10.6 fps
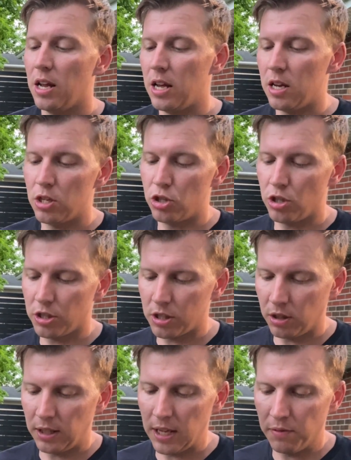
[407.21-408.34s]
is just the
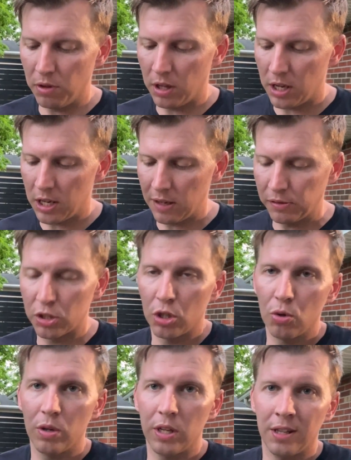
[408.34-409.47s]
level of
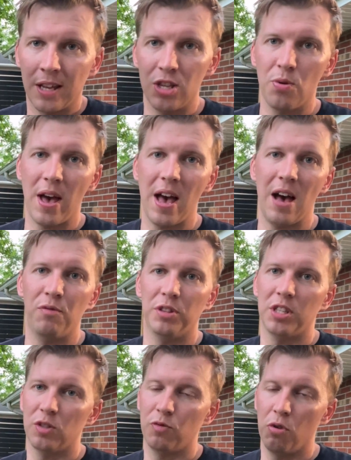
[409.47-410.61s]
tuning that you have with
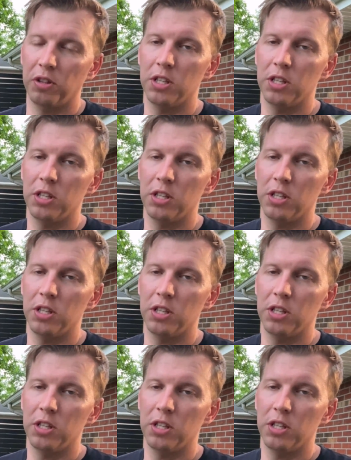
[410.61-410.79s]
this fork.